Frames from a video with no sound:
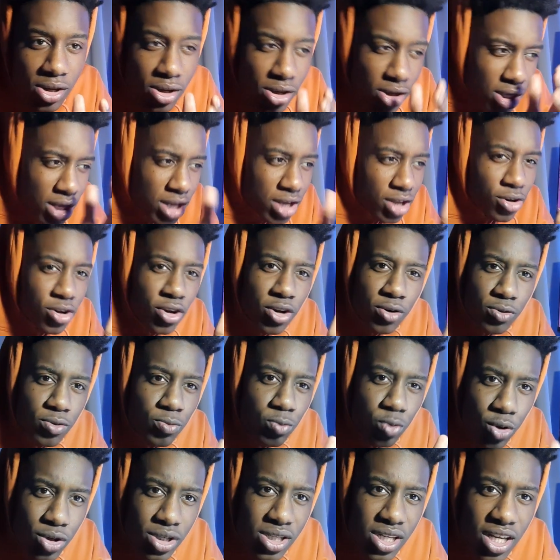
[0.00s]
In a good
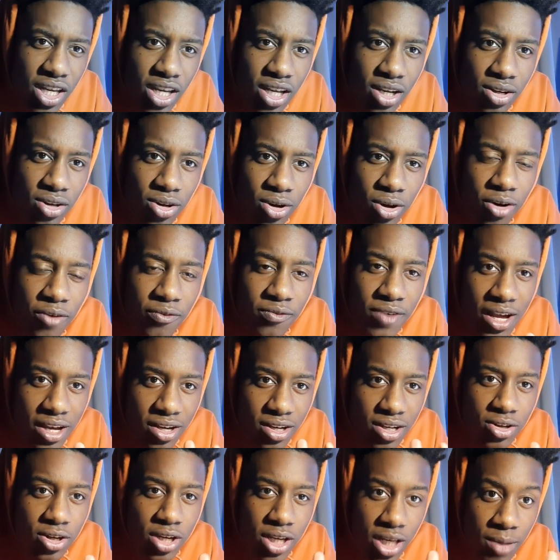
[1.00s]
routine of like
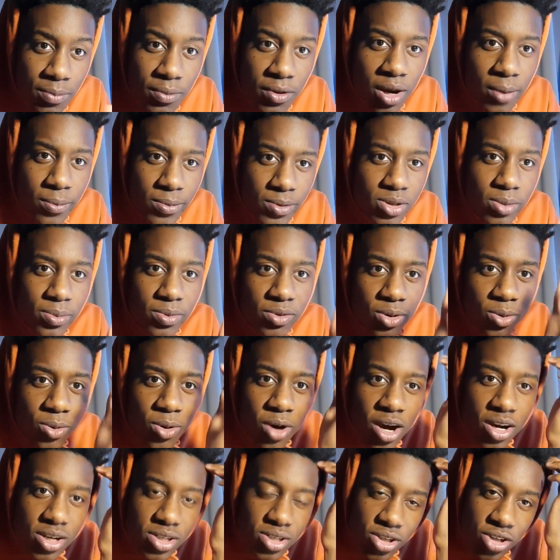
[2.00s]
keeping up with your
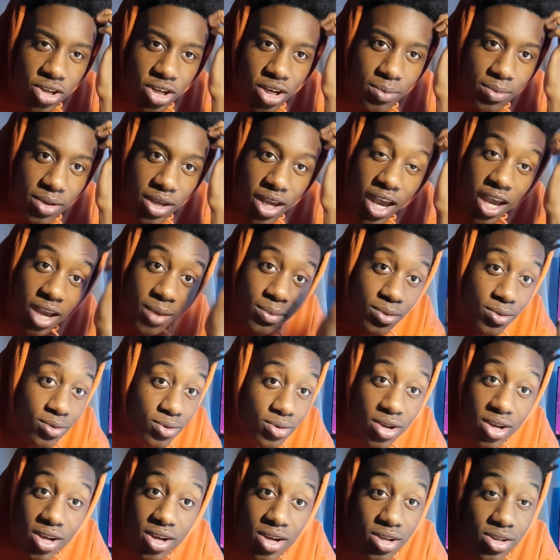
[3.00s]
work, so you can be able
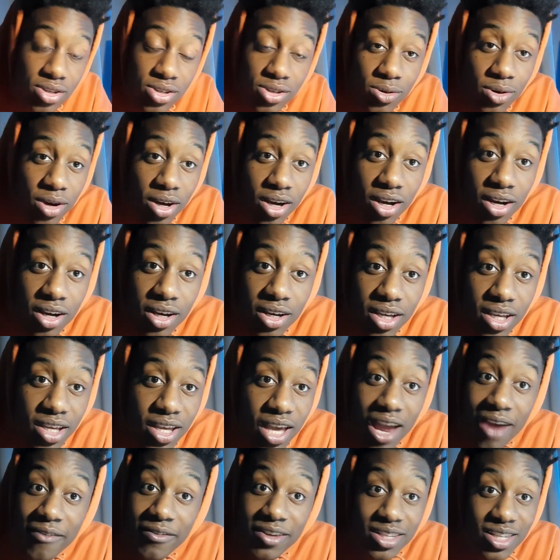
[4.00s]
to get
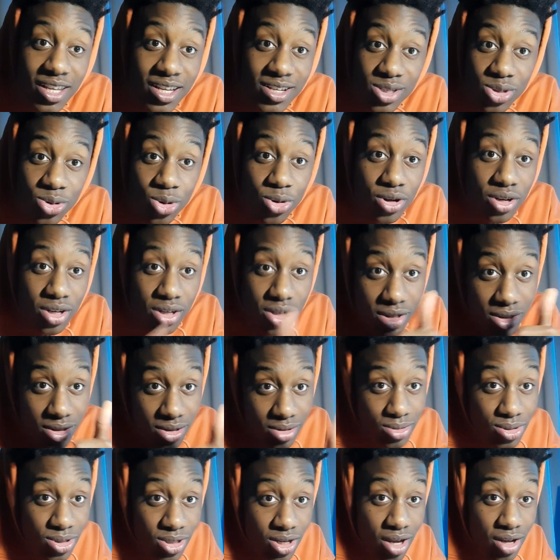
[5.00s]
everything sorted
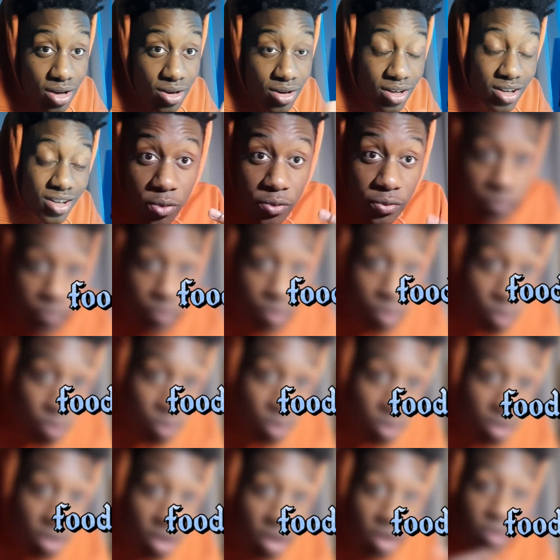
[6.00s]
and done. Food
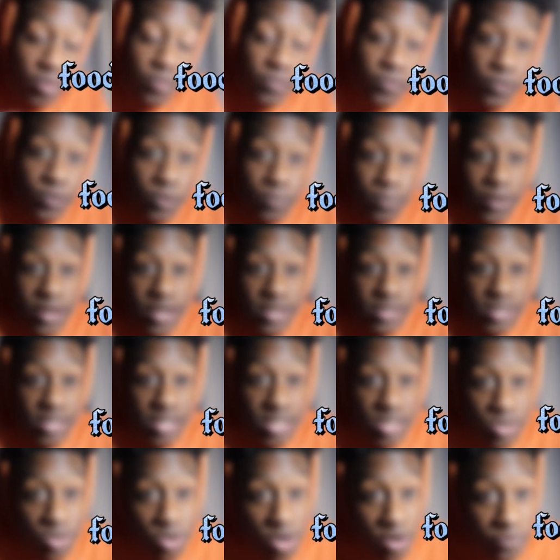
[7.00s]
places,
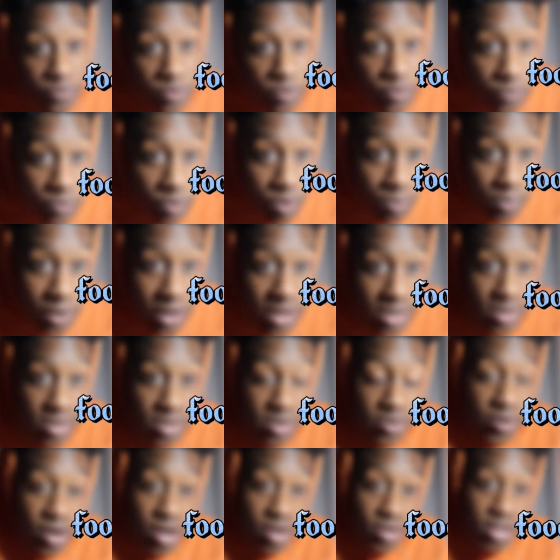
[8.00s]
you've got a few food places
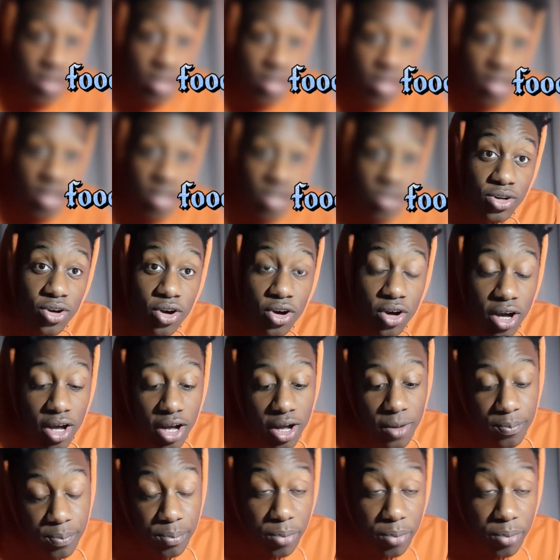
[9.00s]
around here. You've got